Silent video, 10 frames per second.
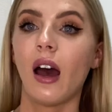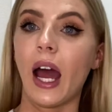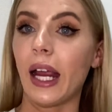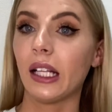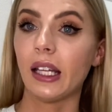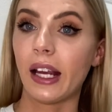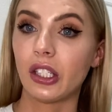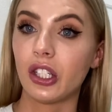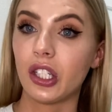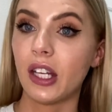I like
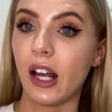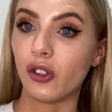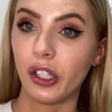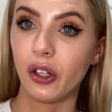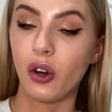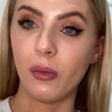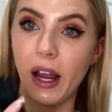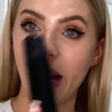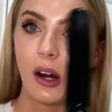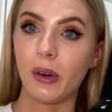to just naturally curl
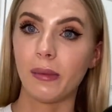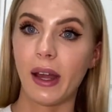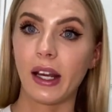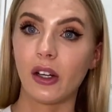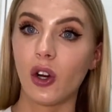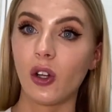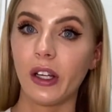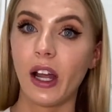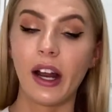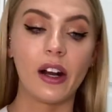my hair with my
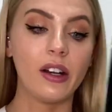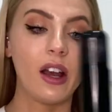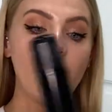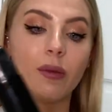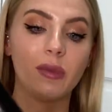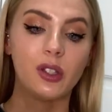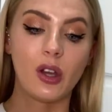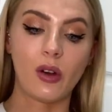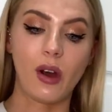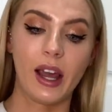curling iron. Um,
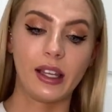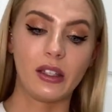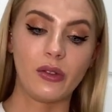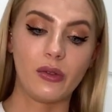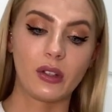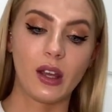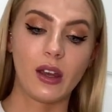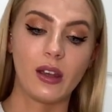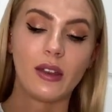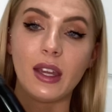so I use
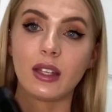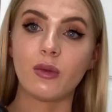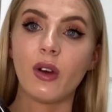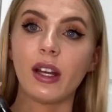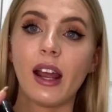this one.